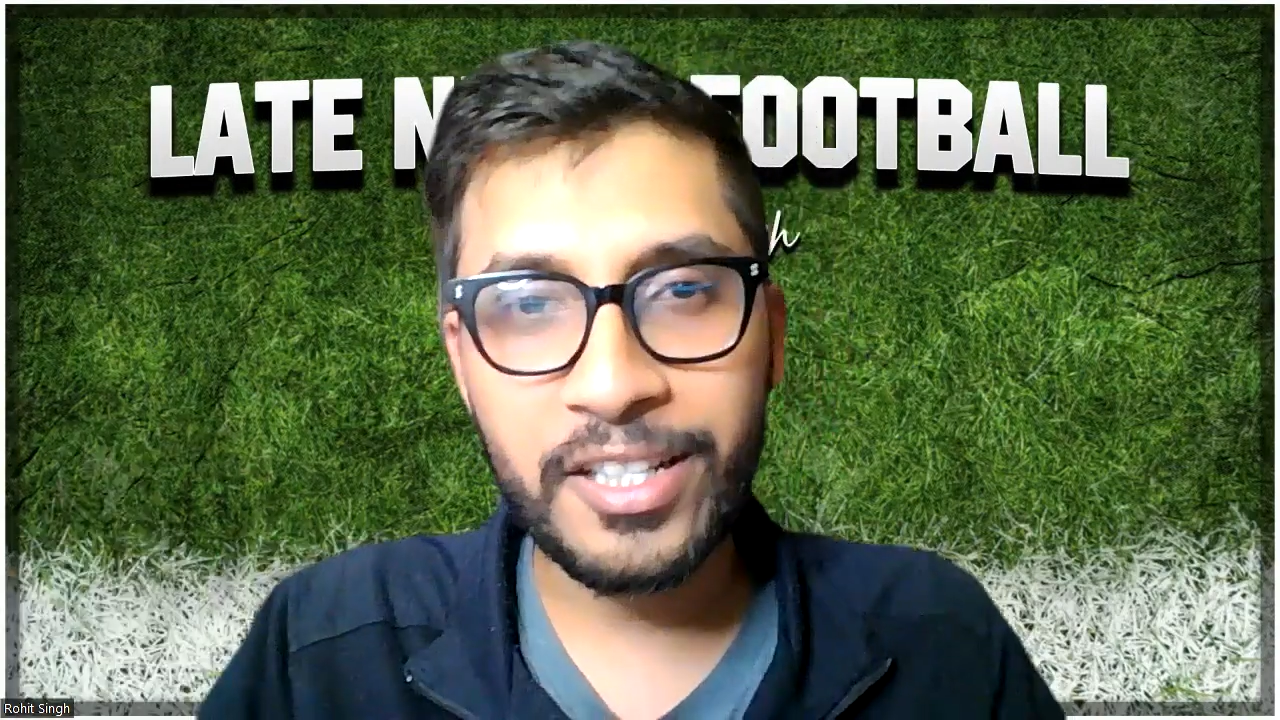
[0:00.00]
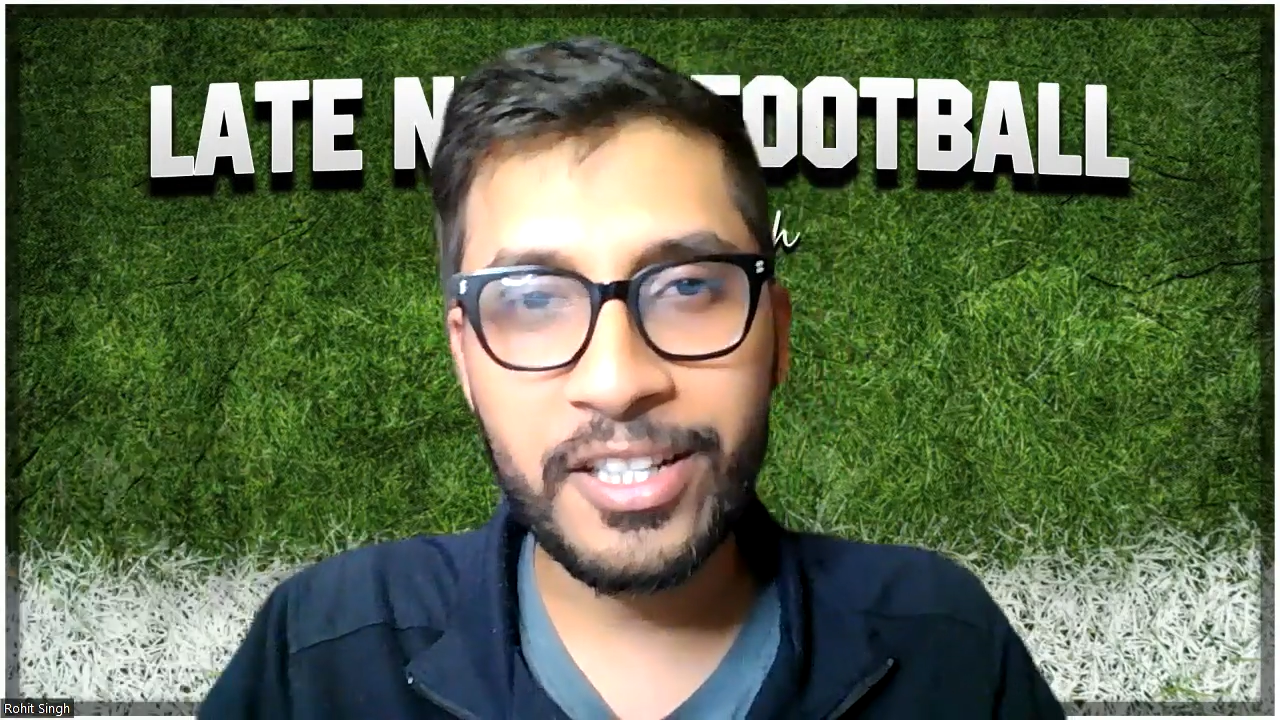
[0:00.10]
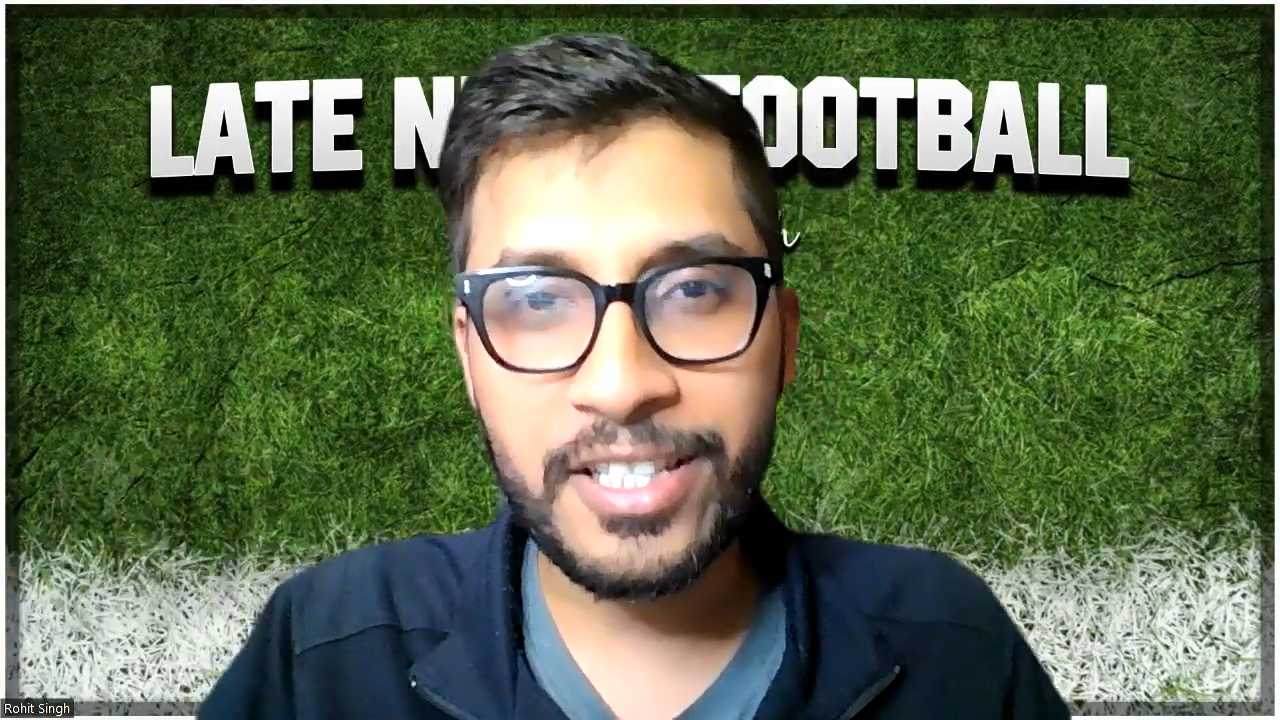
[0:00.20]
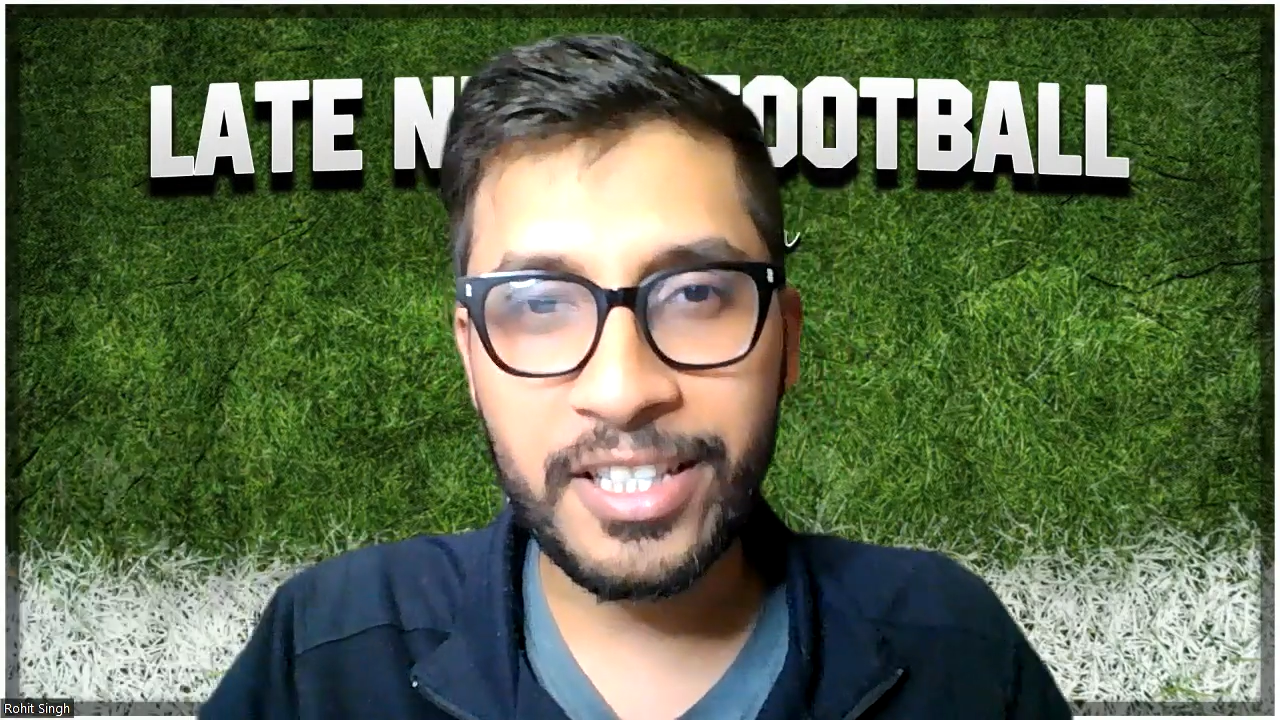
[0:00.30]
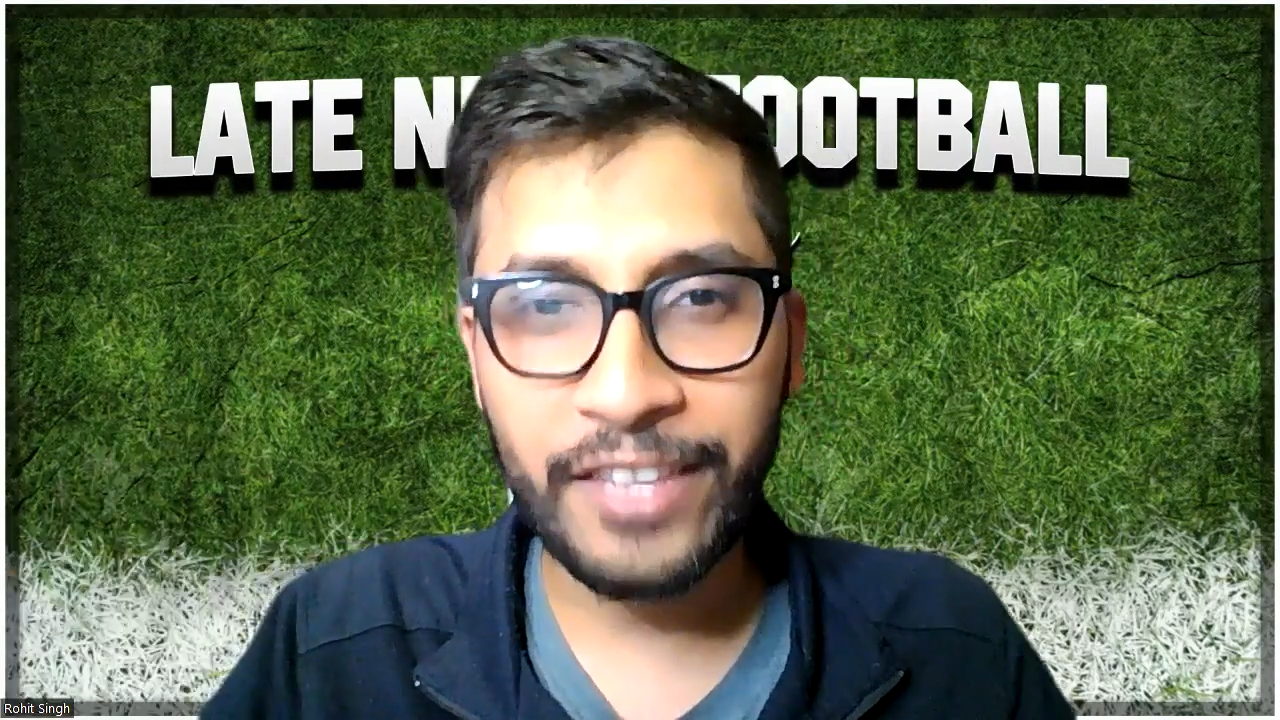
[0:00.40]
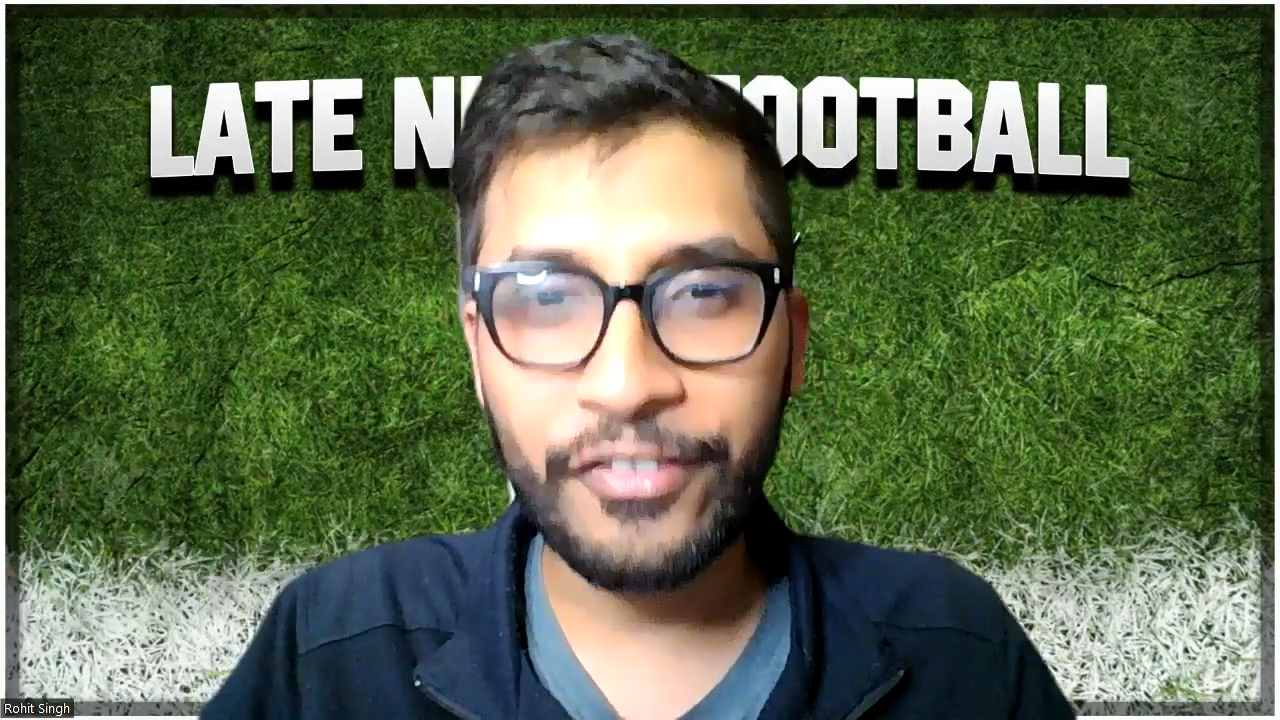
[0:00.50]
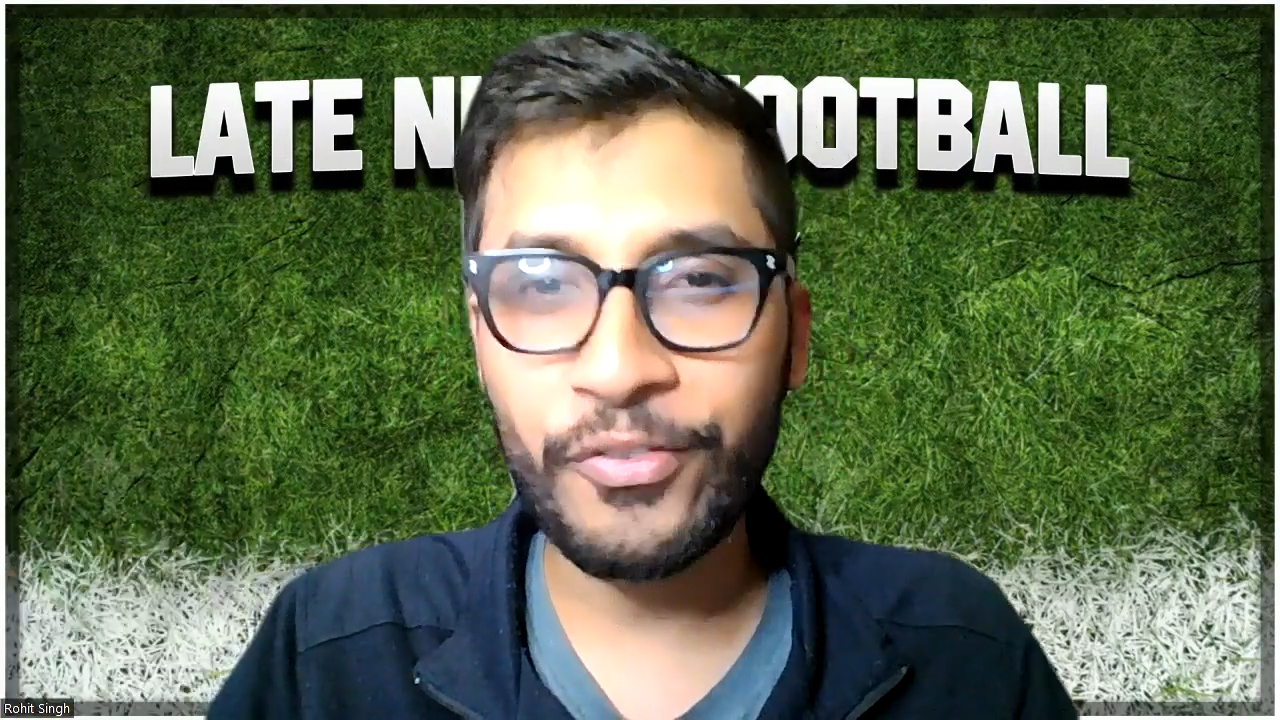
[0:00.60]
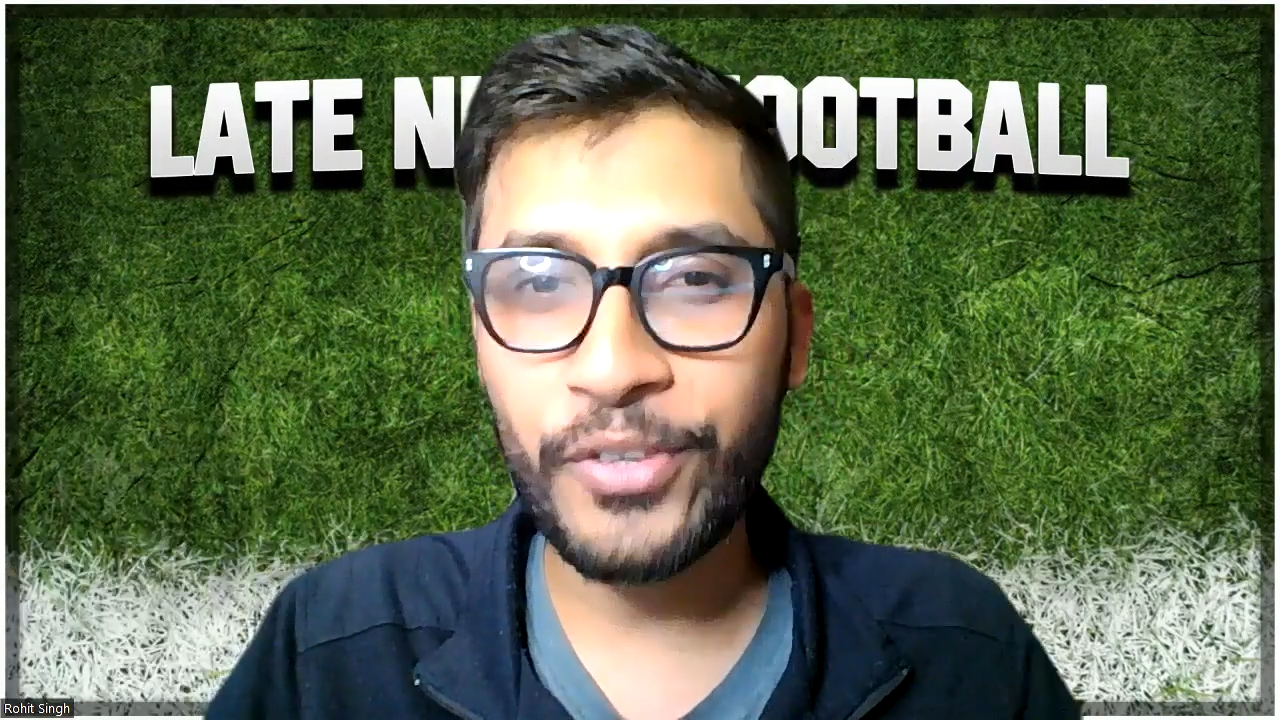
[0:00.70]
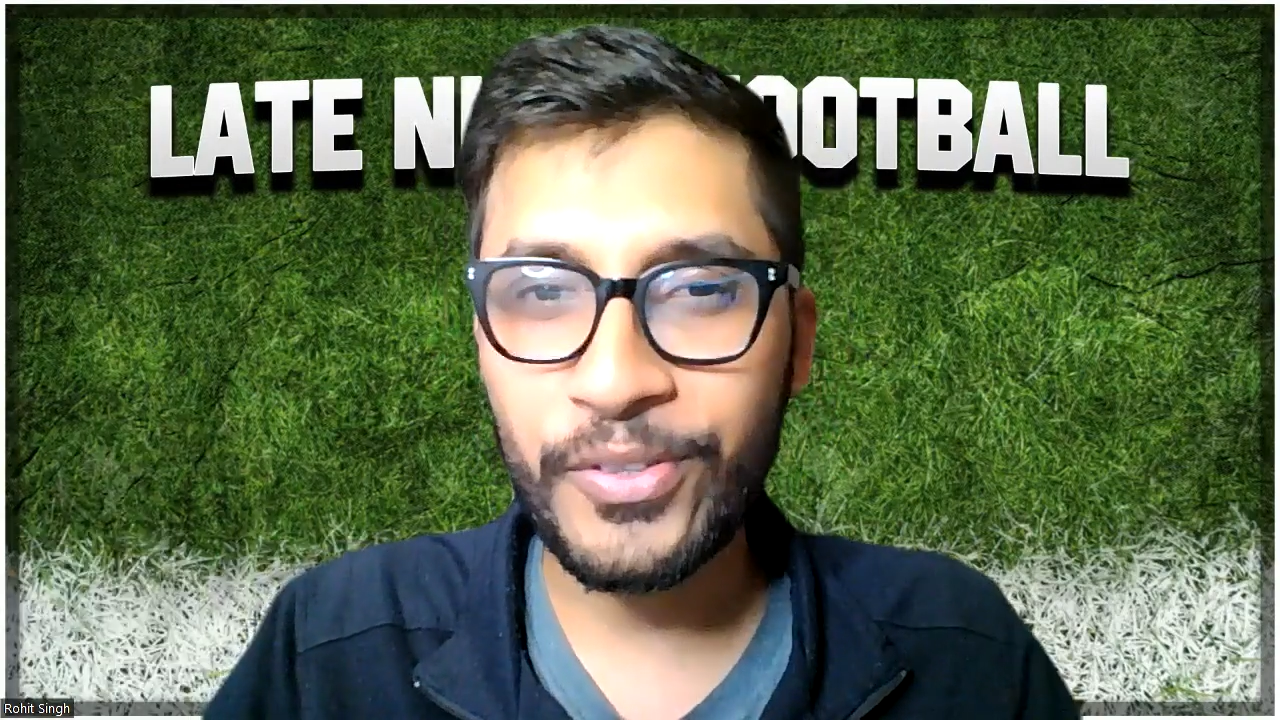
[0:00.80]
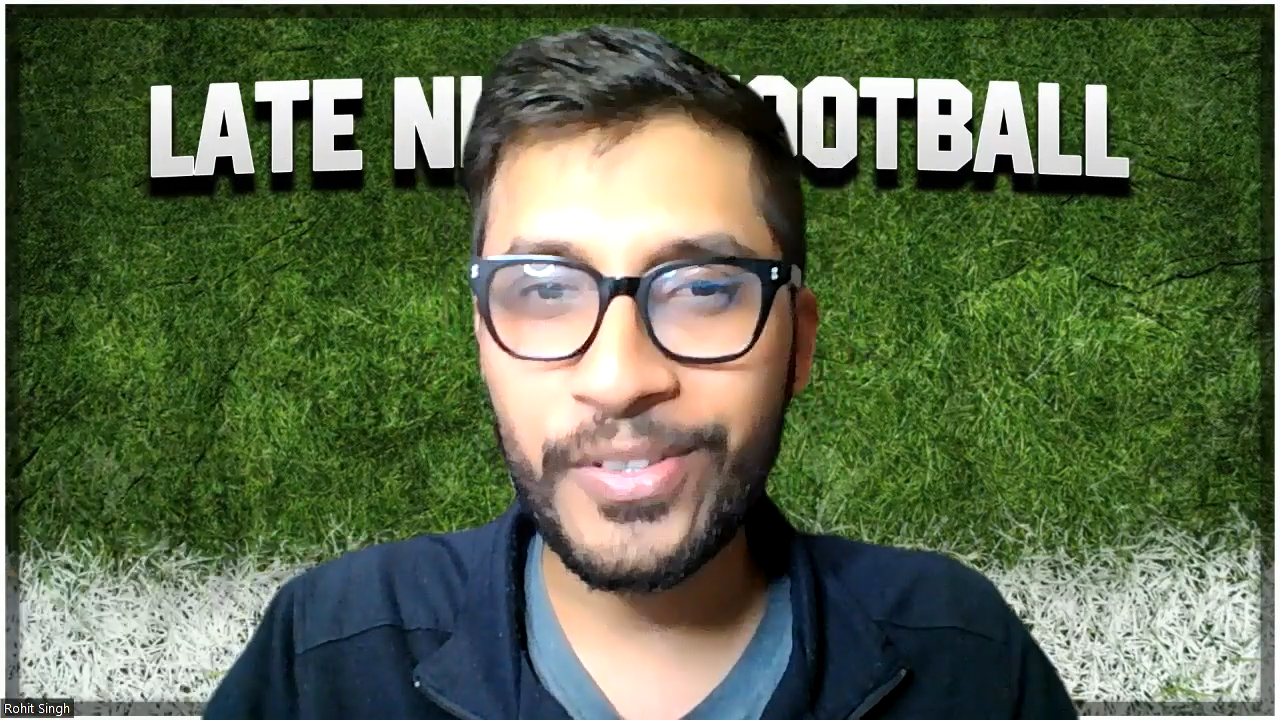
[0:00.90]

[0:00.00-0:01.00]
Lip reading: here's a gift for you.